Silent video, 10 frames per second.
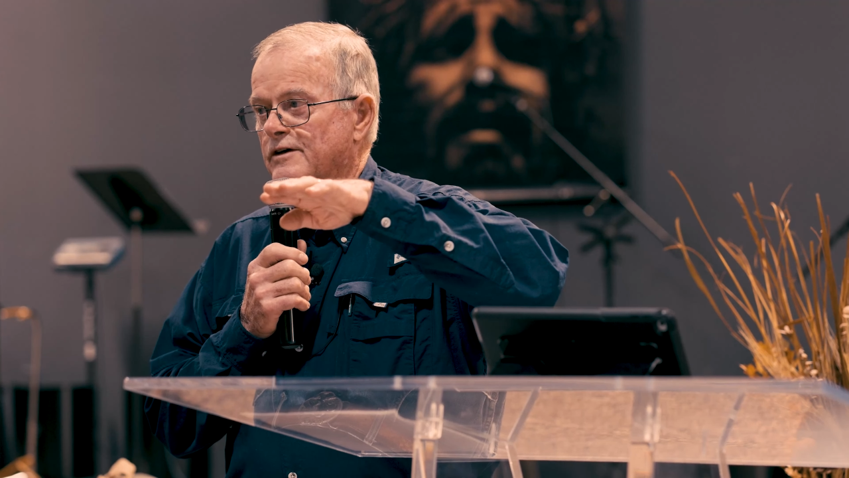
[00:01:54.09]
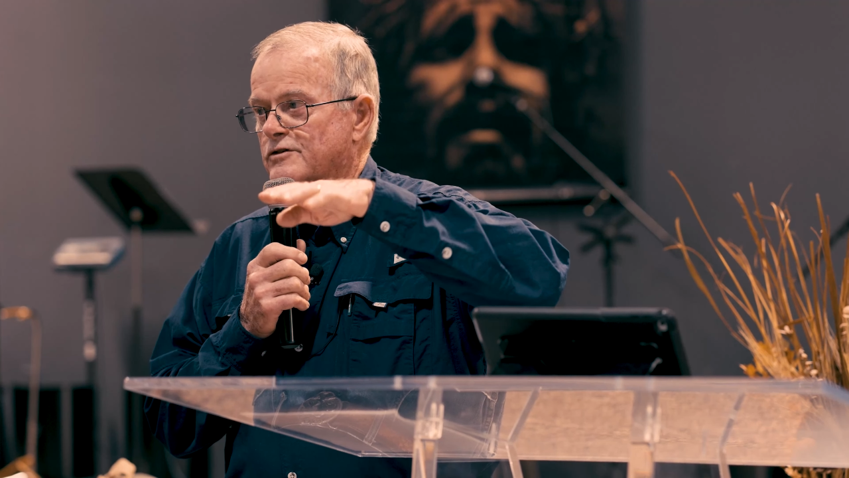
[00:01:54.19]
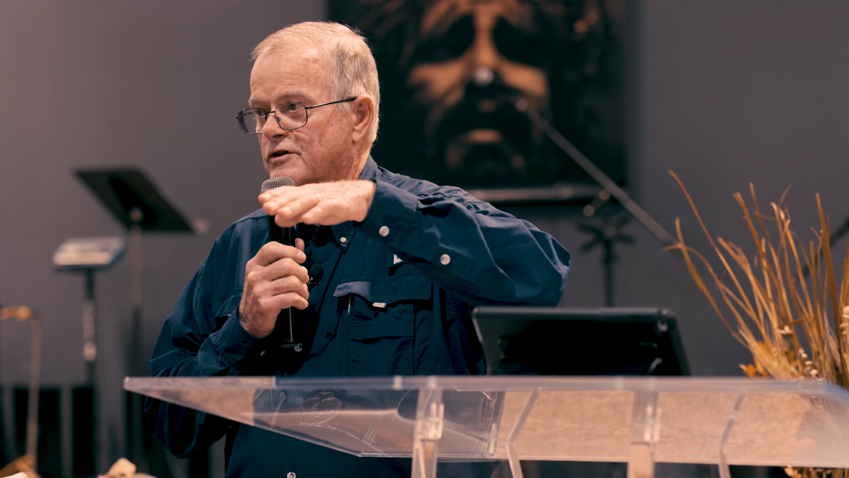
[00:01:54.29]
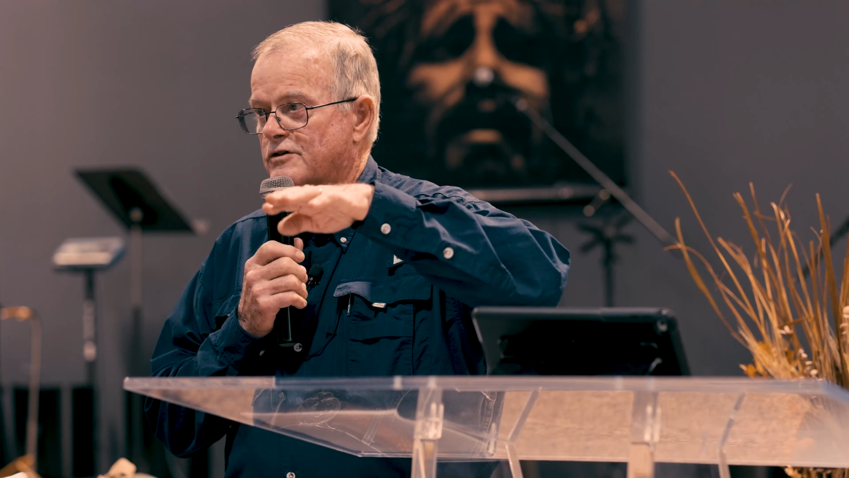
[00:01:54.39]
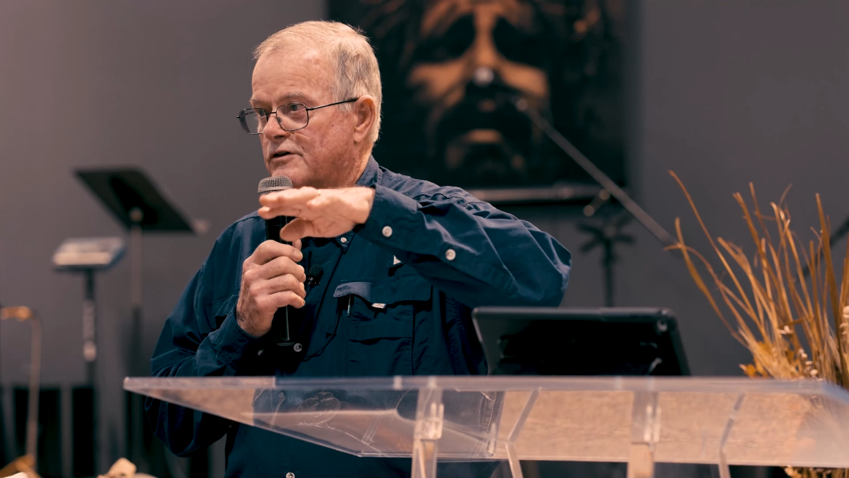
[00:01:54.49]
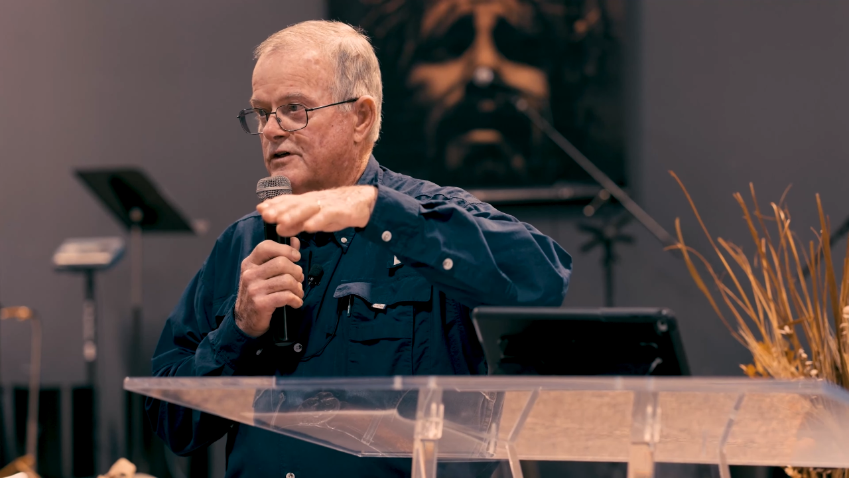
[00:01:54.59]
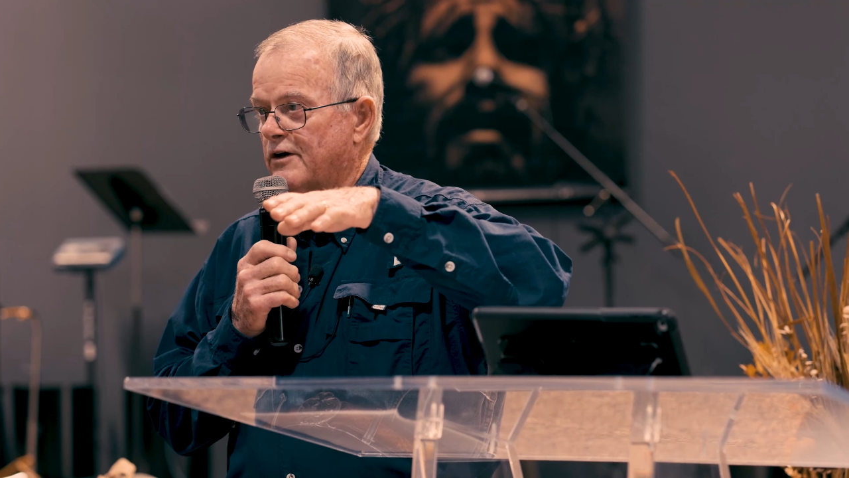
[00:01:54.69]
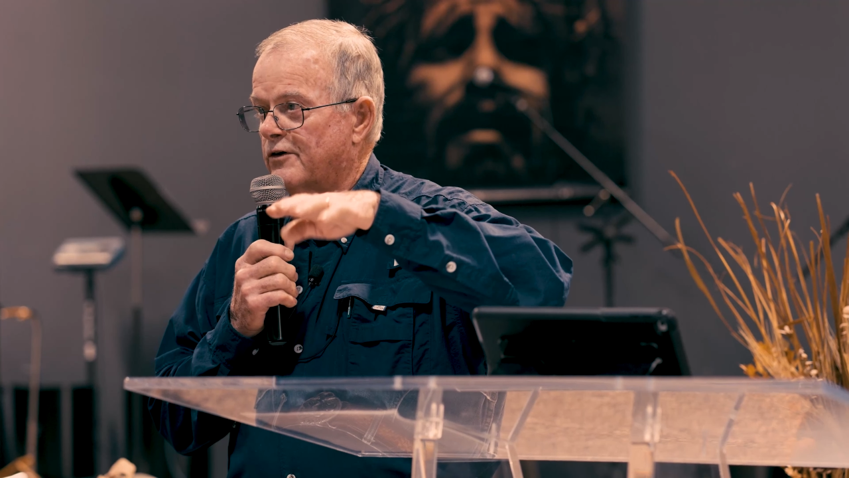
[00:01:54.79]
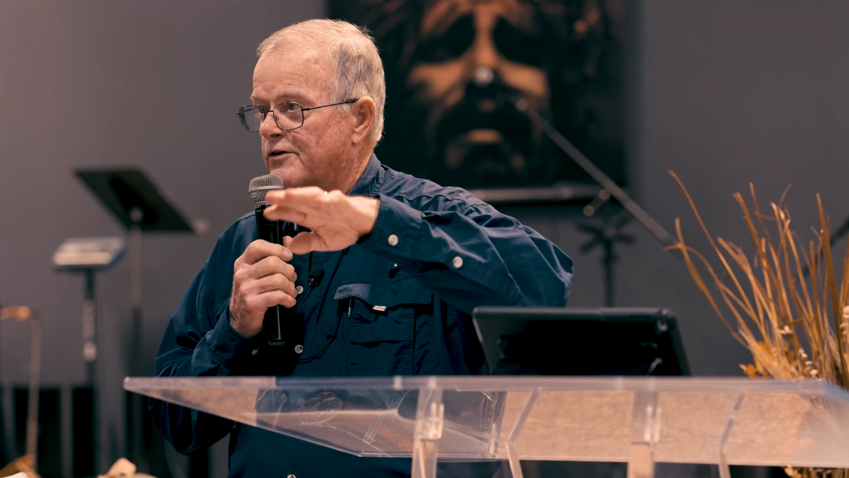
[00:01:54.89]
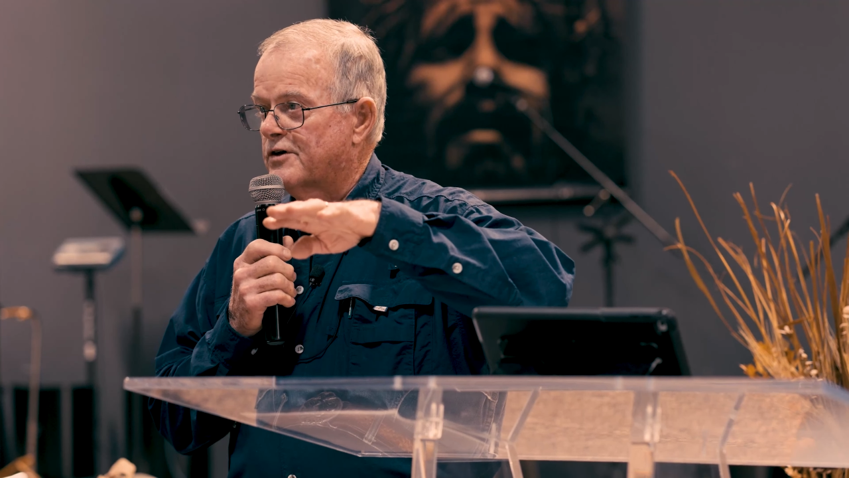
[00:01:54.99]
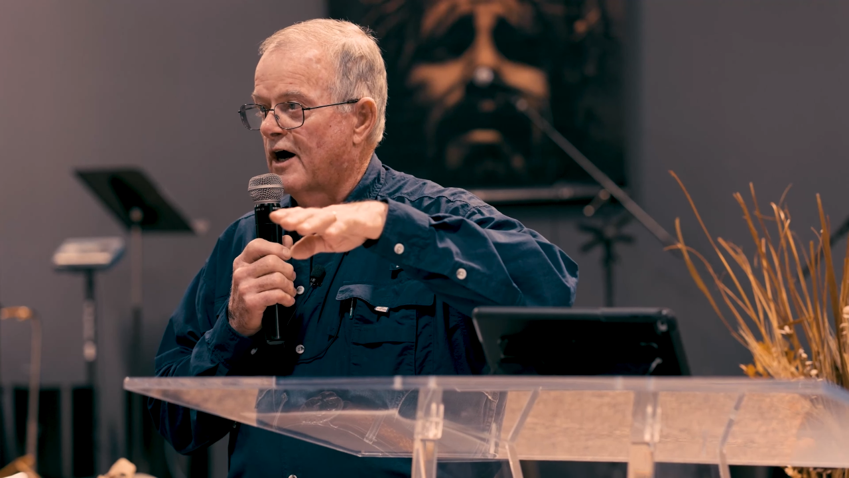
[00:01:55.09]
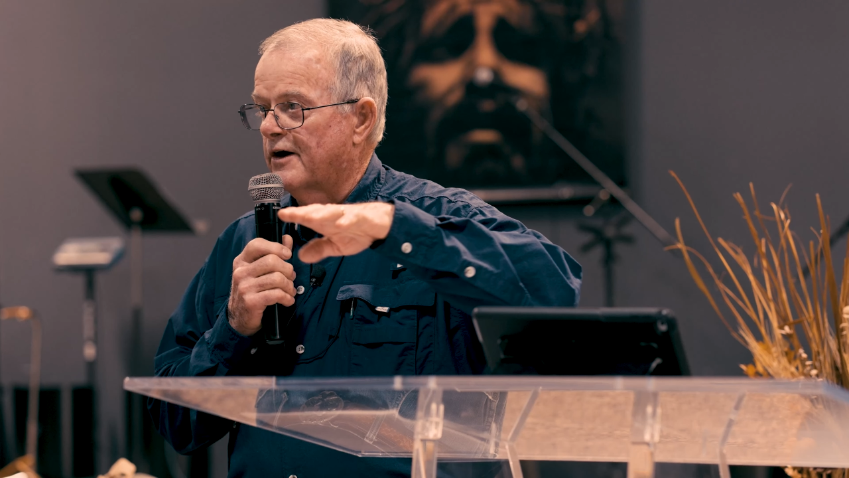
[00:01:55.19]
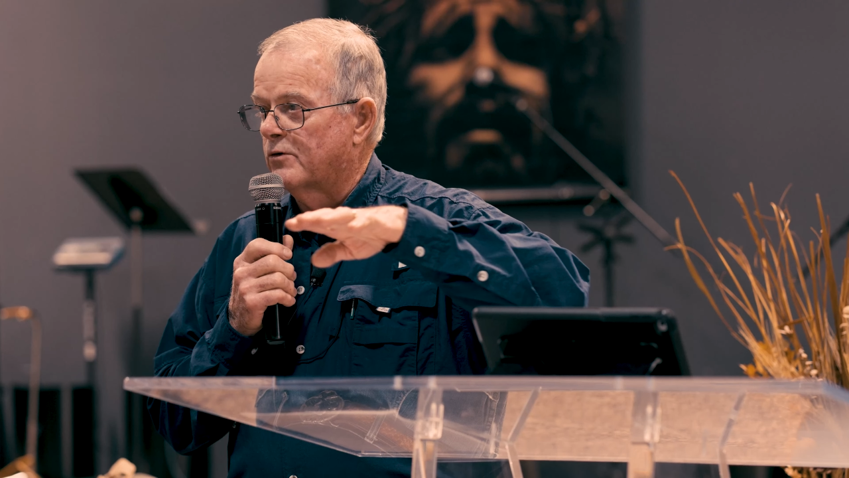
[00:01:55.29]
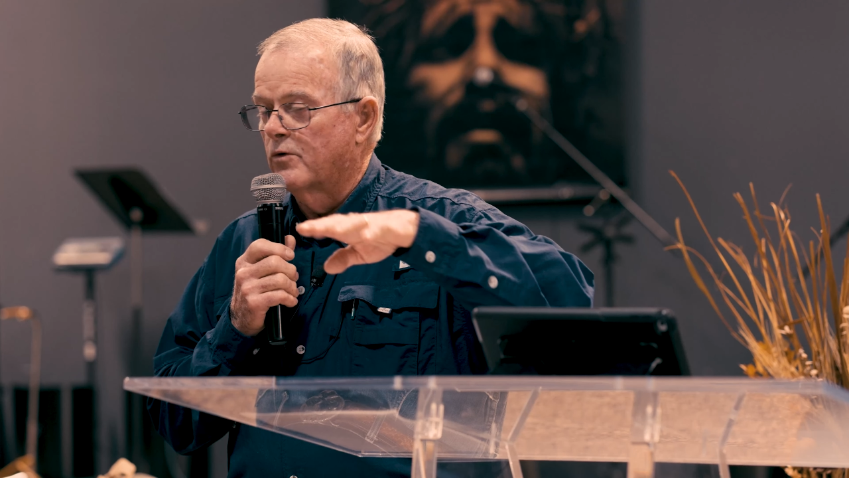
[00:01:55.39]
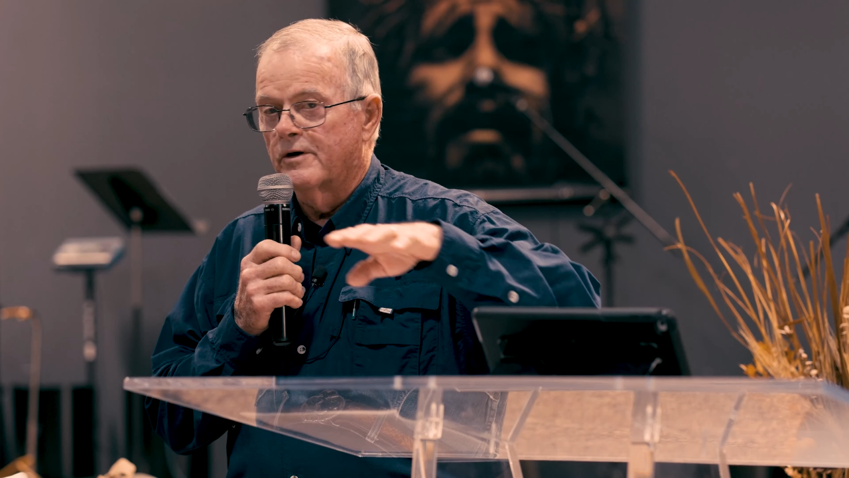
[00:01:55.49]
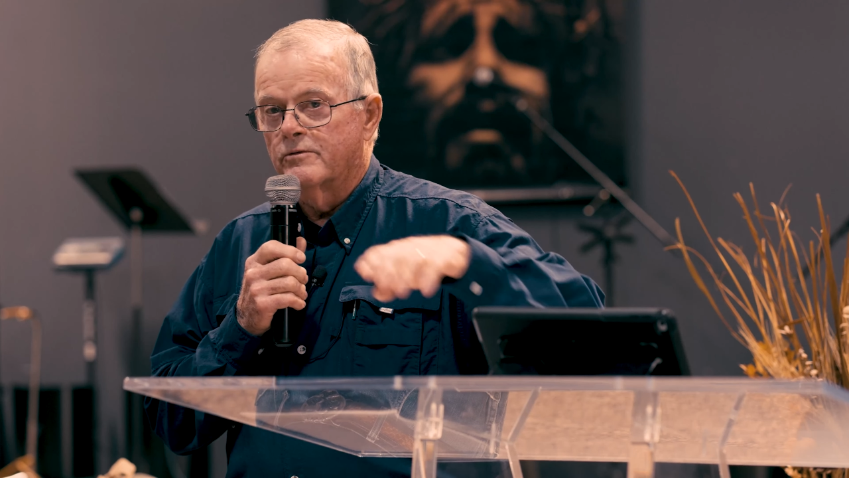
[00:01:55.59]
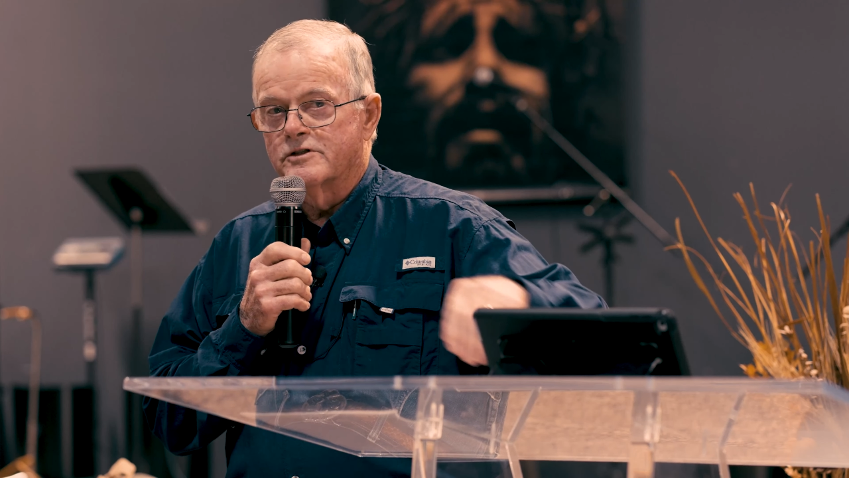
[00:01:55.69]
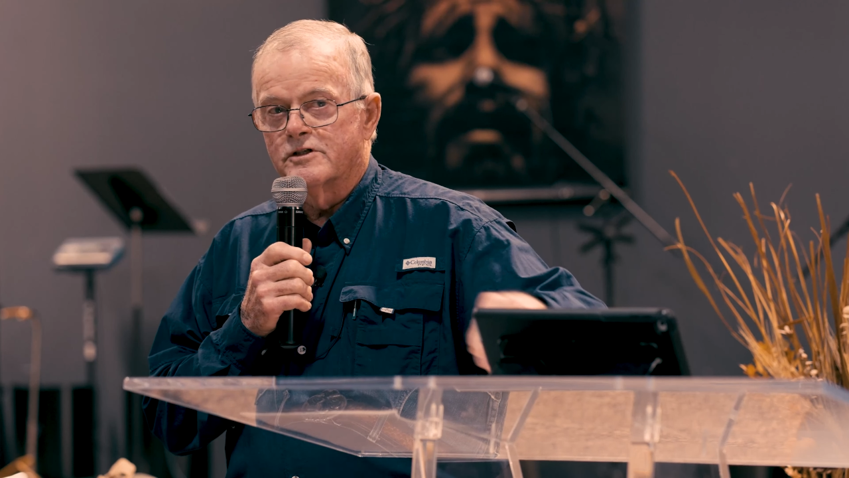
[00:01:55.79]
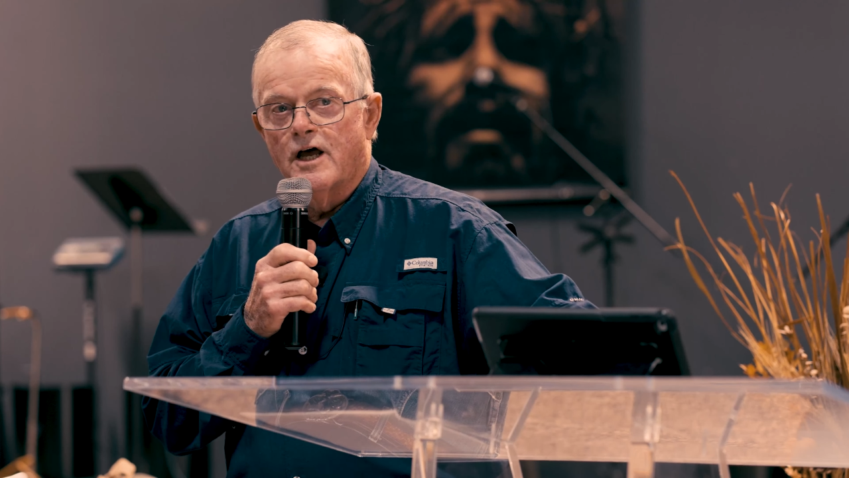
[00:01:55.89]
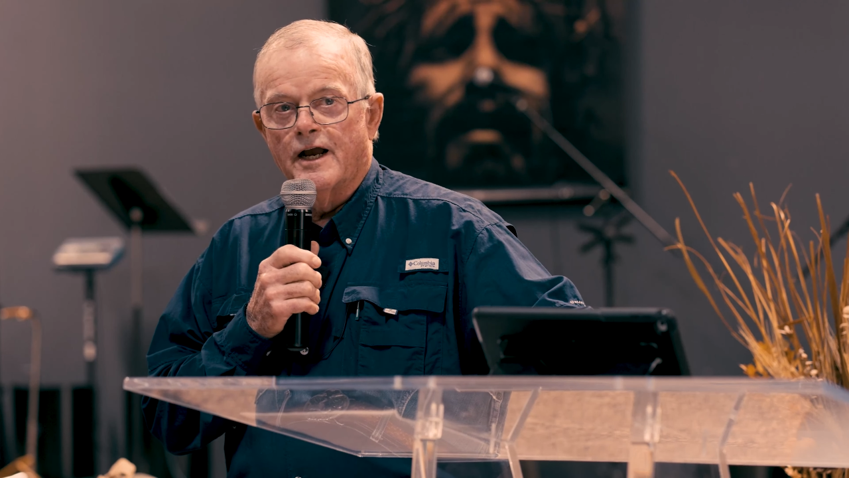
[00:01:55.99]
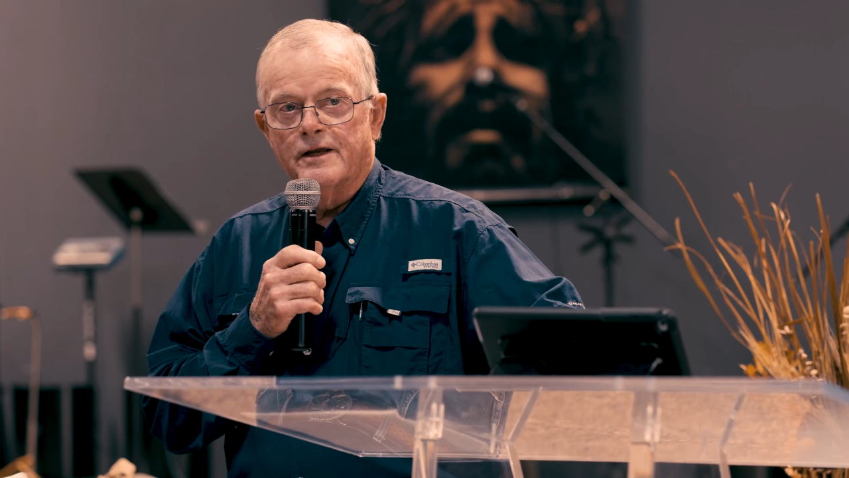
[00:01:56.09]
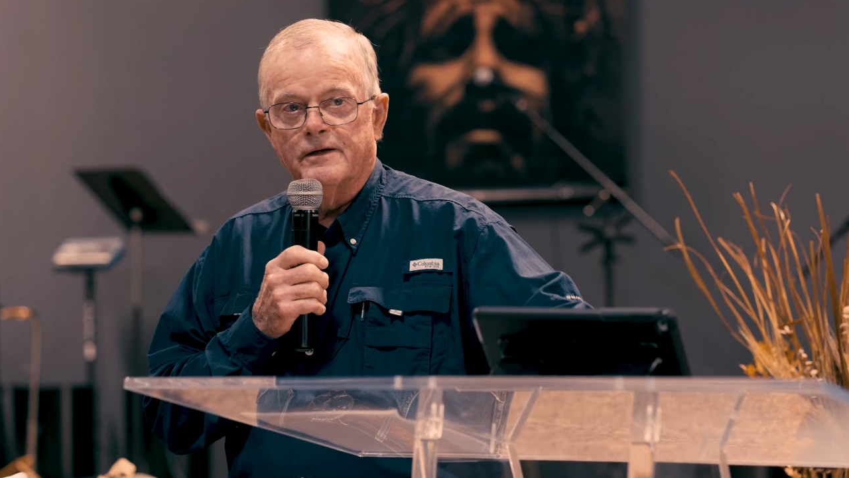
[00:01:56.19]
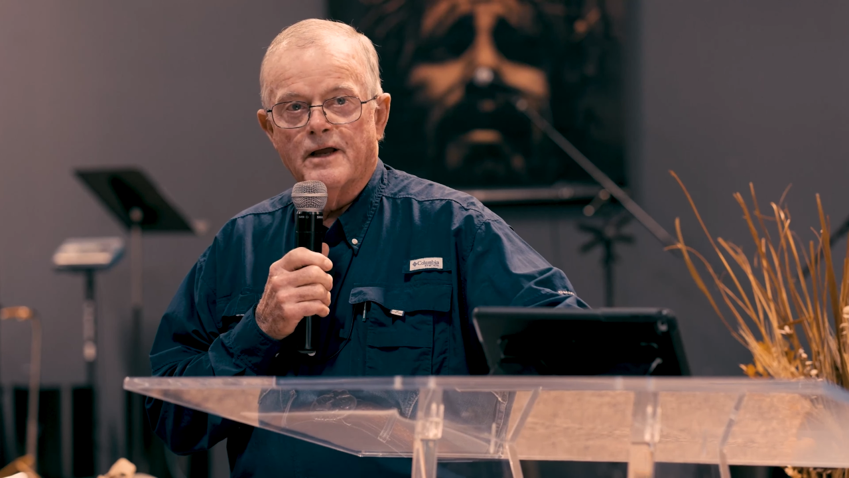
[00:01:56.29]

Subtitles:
It's just a teeter-totter when it was like it